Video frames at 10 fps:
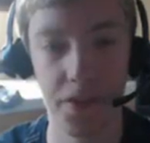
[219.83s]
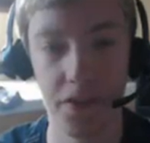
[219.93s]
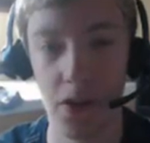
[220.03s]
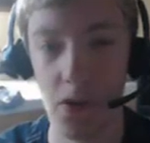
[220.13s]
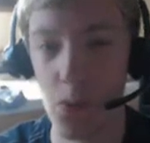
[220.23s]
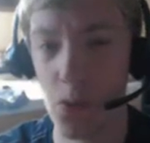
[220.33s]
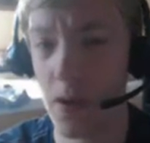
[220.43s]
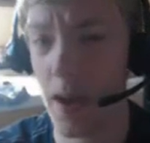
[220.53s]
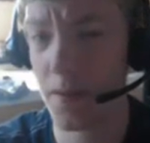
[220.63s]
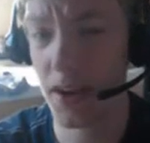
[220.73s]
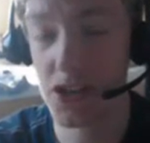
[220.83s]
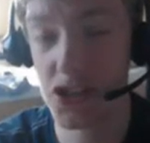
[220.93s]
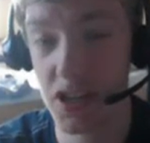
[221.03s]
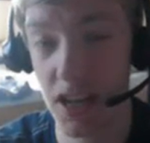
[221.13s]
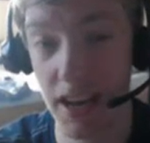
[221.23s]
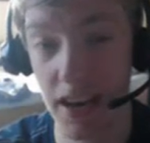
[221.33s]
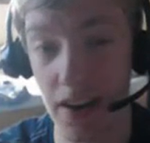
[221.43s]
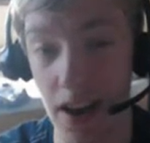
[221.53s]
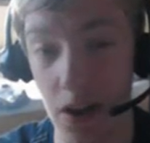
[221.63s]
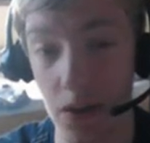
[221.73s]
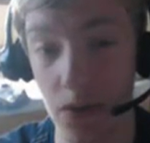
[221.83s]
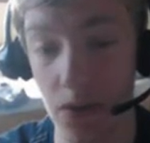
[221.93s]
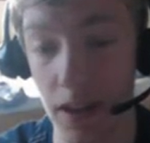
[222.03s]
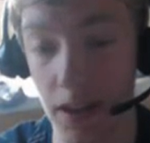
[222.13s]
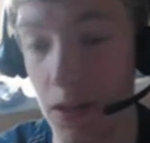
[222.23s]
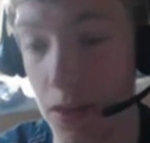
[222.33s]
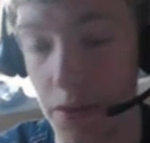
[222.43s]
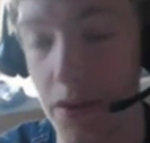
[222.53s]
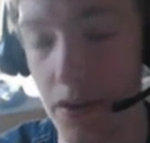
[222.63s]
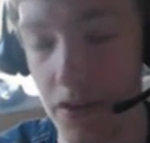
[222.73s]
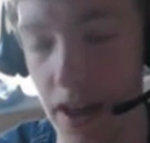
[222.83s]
So when you have Ancient Gear out, like 3 in your